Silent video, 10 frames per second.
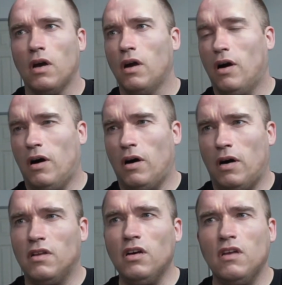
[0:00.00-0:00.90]
I
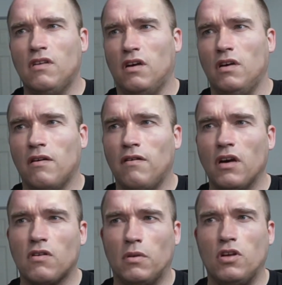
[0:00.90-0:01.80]
think it's on Netflix,
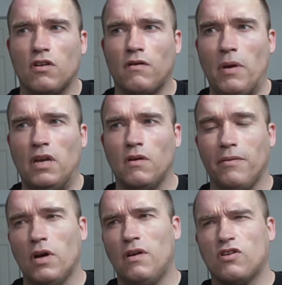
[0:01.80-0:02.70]
but
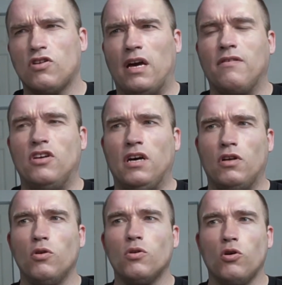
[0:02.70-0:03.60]
there's a lot of it on
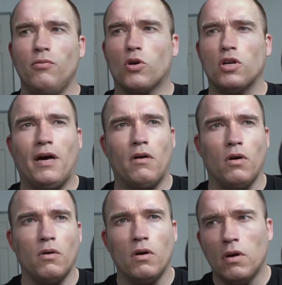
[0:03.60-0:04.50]
YouTube you can
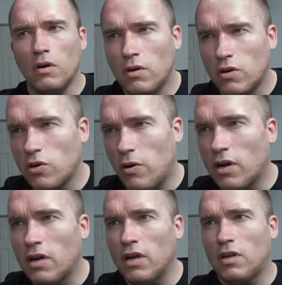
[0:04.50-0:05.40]
download, so I can
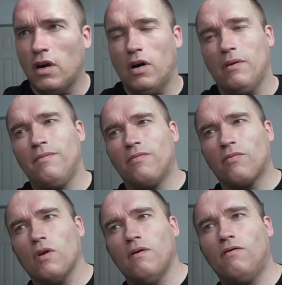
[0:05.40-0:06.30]
get
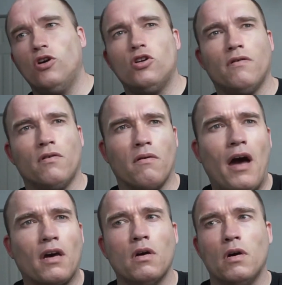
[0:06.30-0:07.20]
footage of The
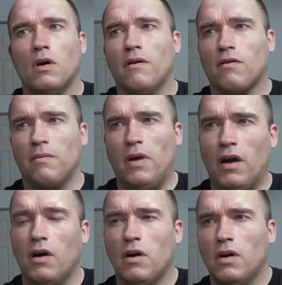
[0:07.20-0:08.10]
Rock from there.
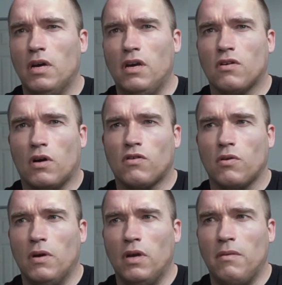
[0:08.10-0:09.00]
He is also
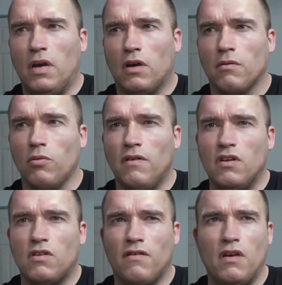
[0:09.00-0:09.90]
in many other movies.
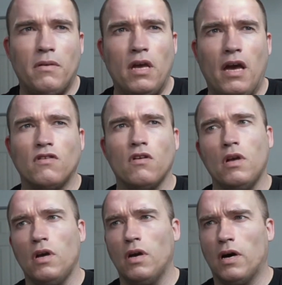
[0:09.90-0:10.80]
If anybody has
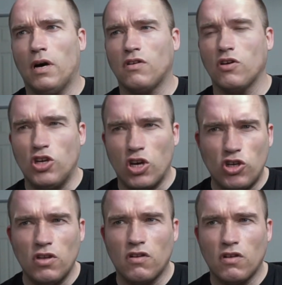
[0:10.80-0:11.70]
any
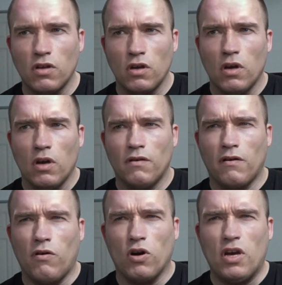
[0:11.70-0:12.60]
suggestions for
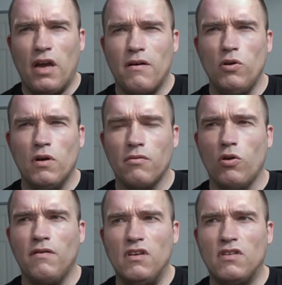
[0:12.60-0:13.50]
4K
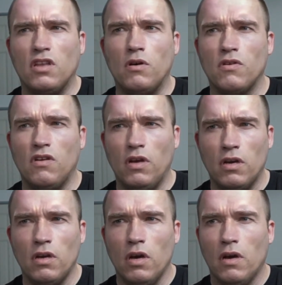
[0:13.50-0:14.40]
movies that he was in
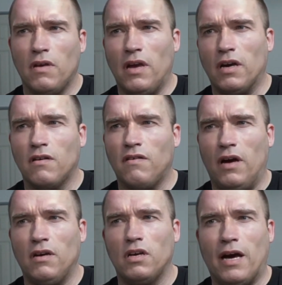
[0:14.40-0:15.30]
that I could find
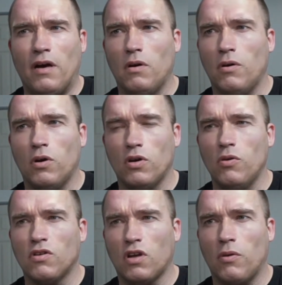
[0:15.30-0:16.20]
and download or use
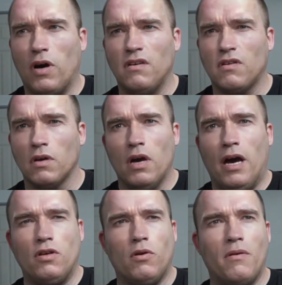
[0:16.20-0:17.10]
otherwise, I
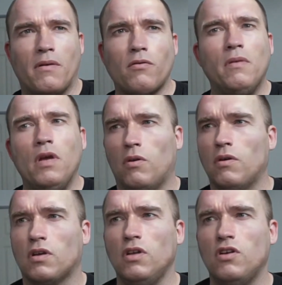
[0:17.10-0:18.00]
know I probably own
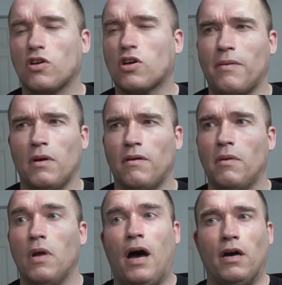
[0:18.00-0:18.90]
at least a couple of.
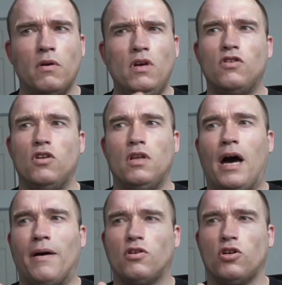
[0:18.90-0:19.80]
I know he's in
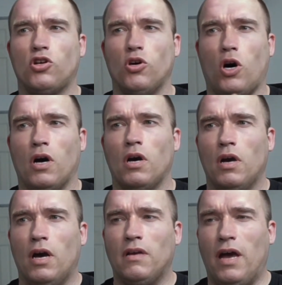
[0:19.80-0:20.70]
Hobbs and Shaw,
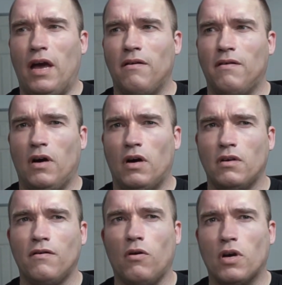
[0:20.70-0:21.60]
and I have the
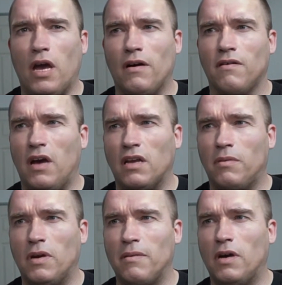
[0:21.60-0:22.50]
4K of that, but
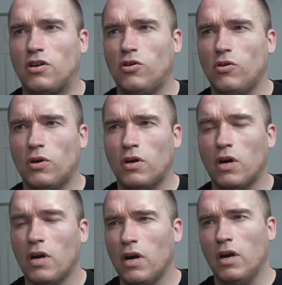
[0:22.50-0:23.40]
I'm not sure
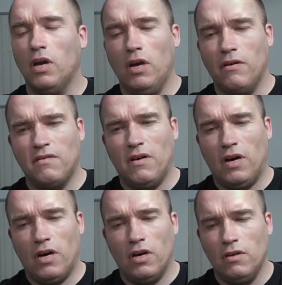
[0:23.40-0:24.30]
if
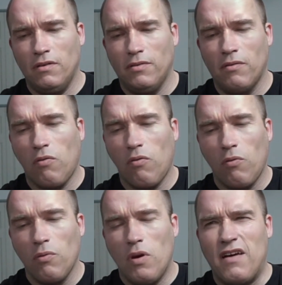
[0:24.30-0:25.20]
I
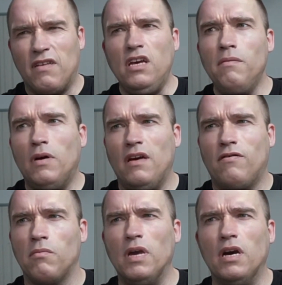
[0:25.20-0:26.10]
think he might have a
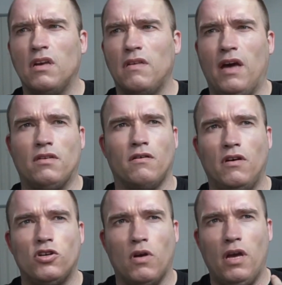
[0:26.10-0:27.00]
beard in that or
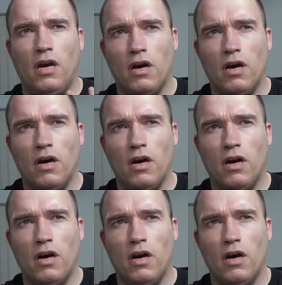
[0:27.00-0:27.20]
facial hair.